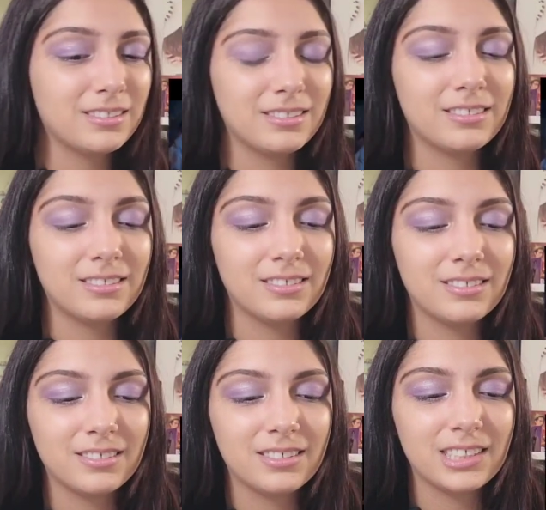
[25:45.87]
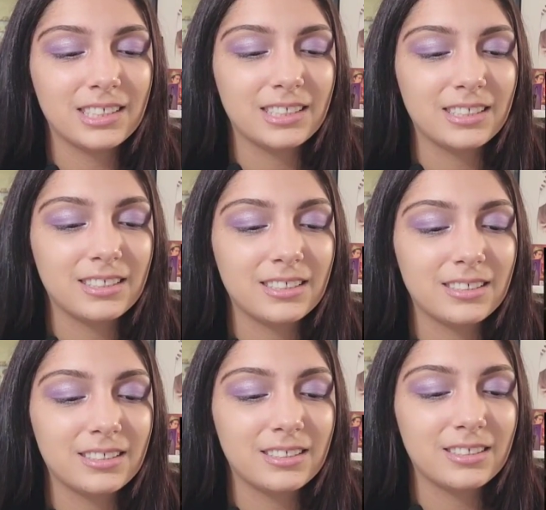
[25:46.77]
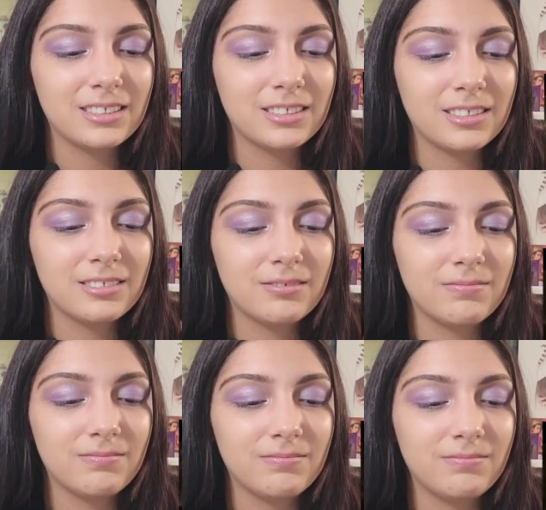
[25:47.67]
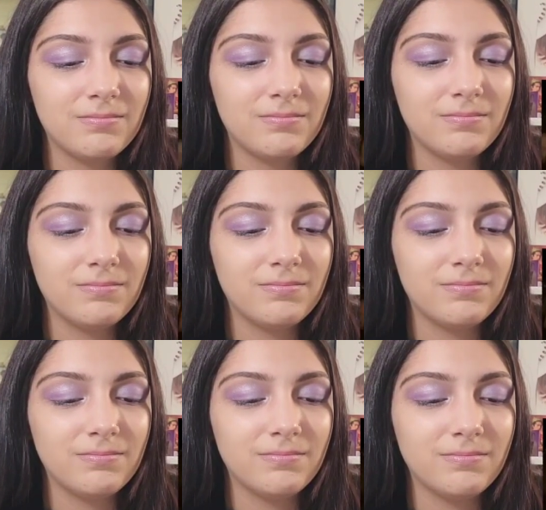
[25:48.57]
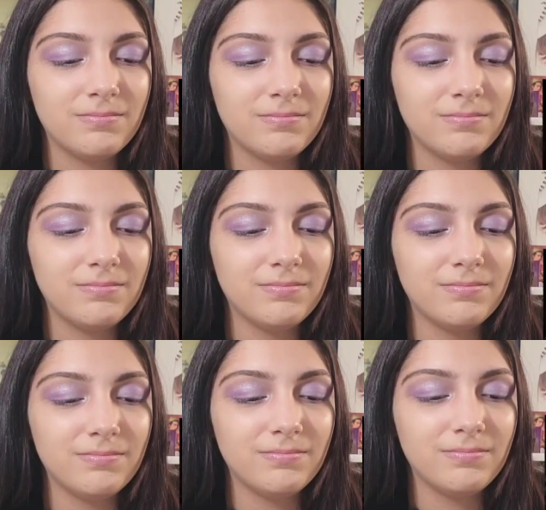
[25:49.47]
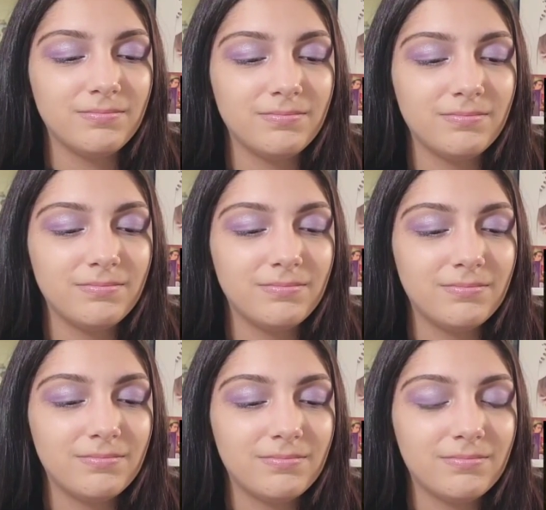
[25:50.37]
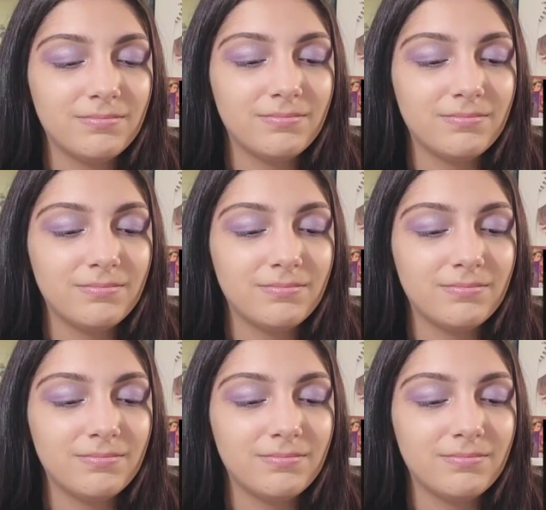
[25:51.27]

No one is speaking in this clip.